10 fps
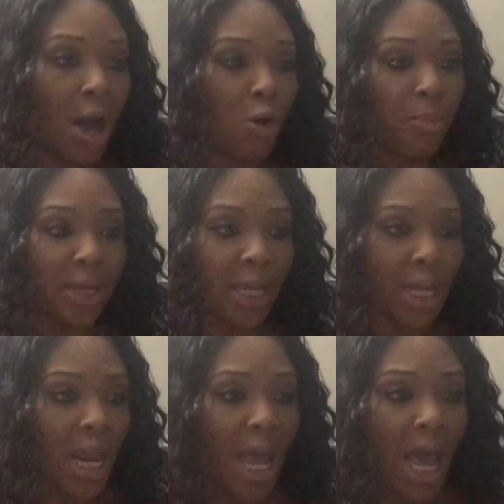out,
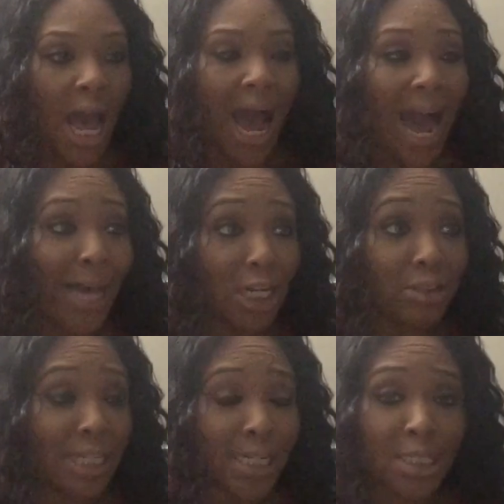but I
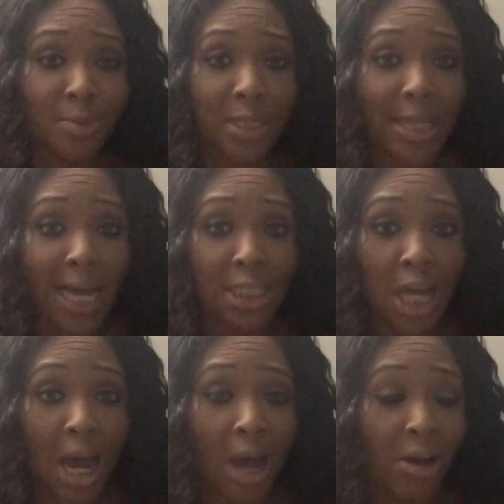don't need it to be that
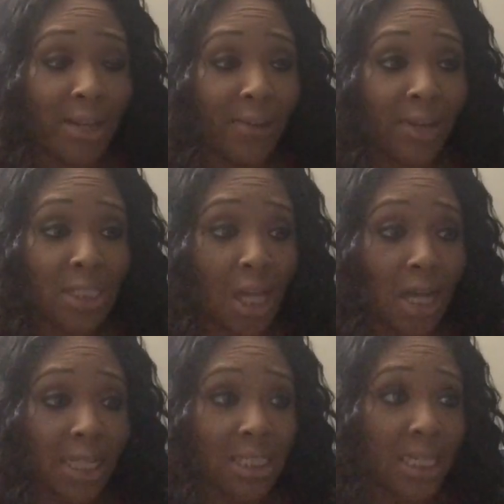tall. As
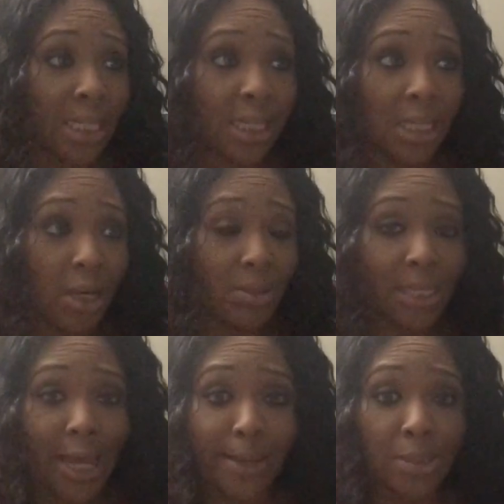long as it
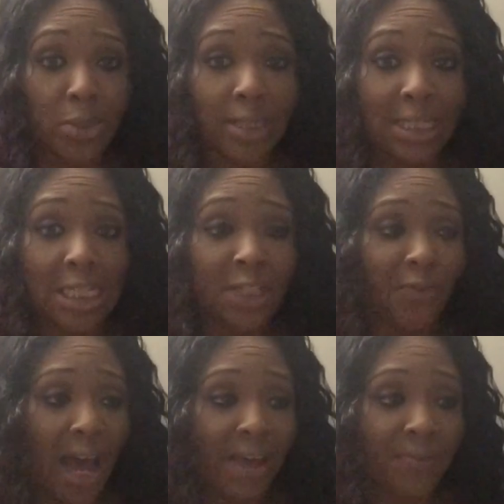goes up to at least
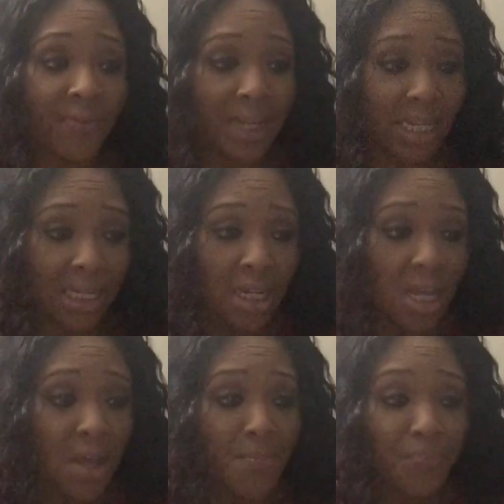5 feet,
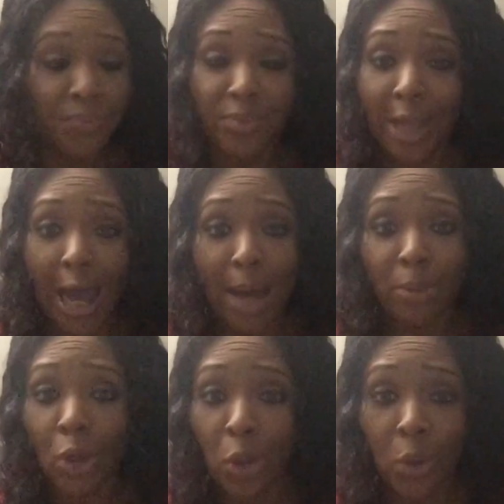
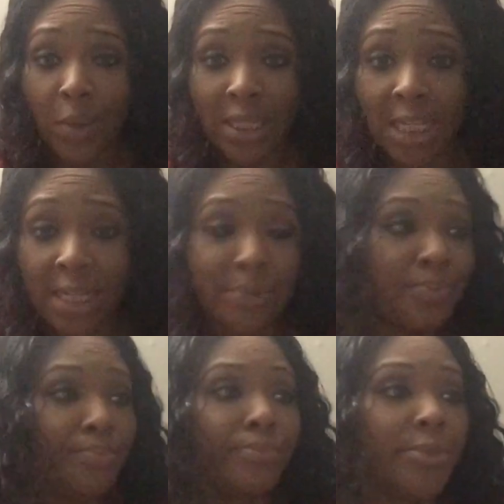I'm cool with it.